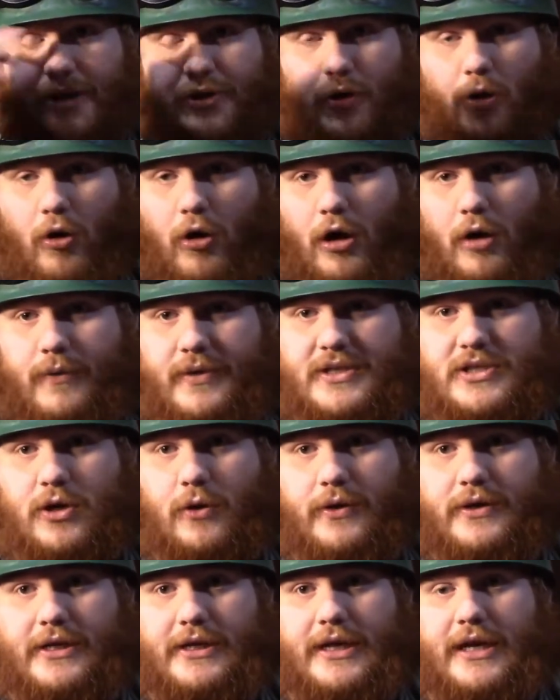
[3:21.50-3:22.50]
you're always
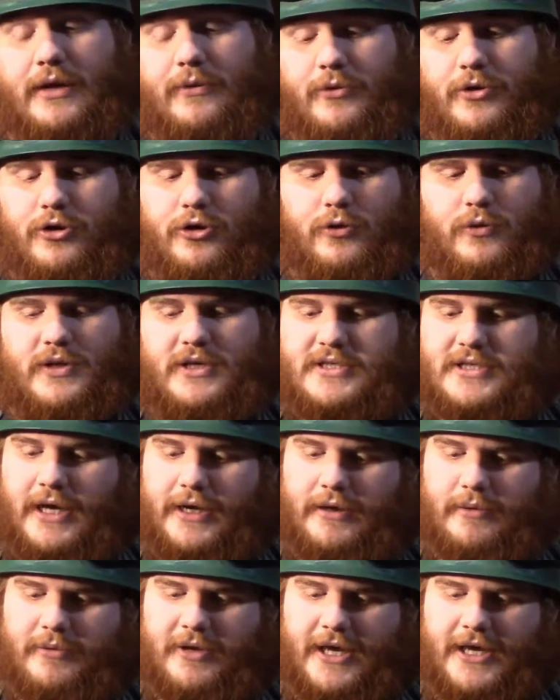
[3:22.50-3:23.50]
going to need when you do these
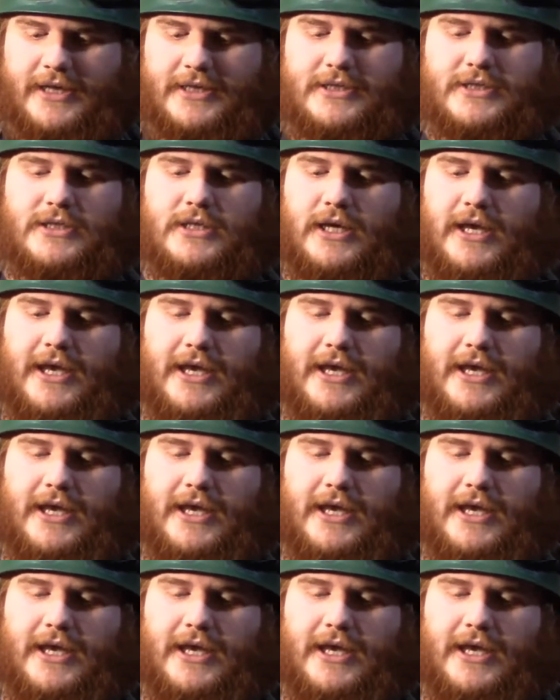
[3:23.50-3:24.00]
Gundam kits